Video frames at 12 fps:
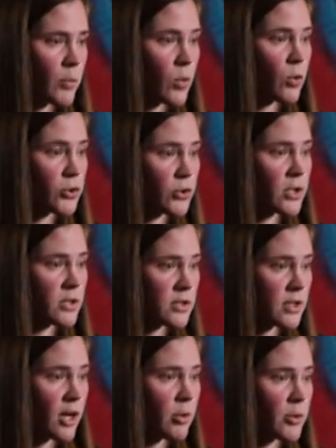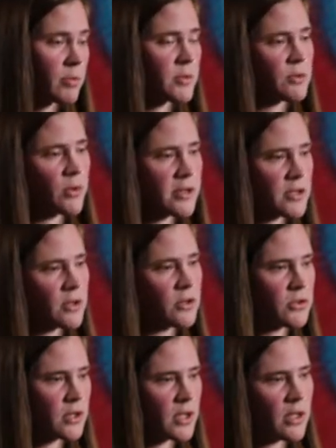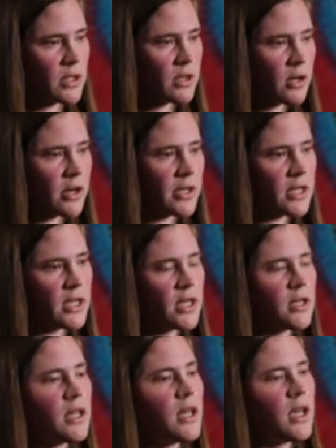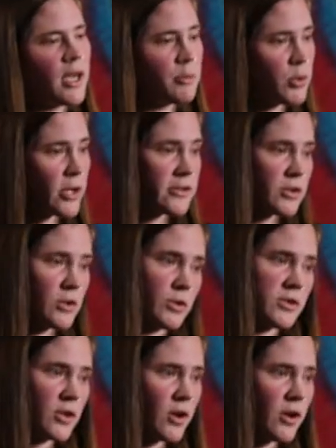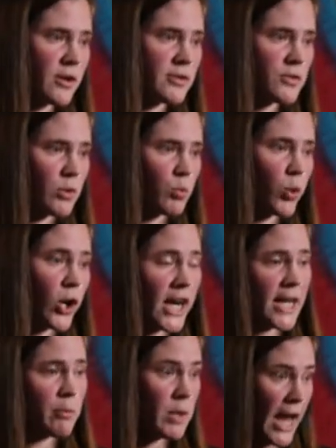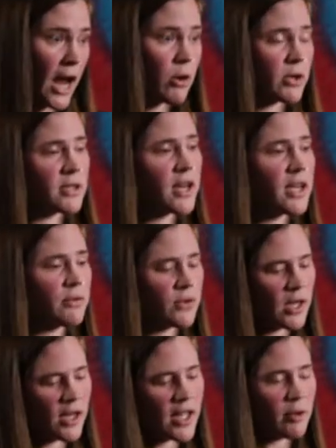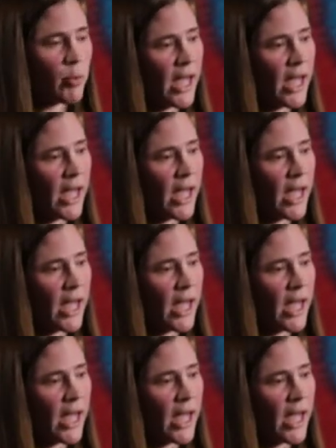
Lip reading: older albums, Resolution and Incarnadine, and plus new songs from where I am now in life, and kind of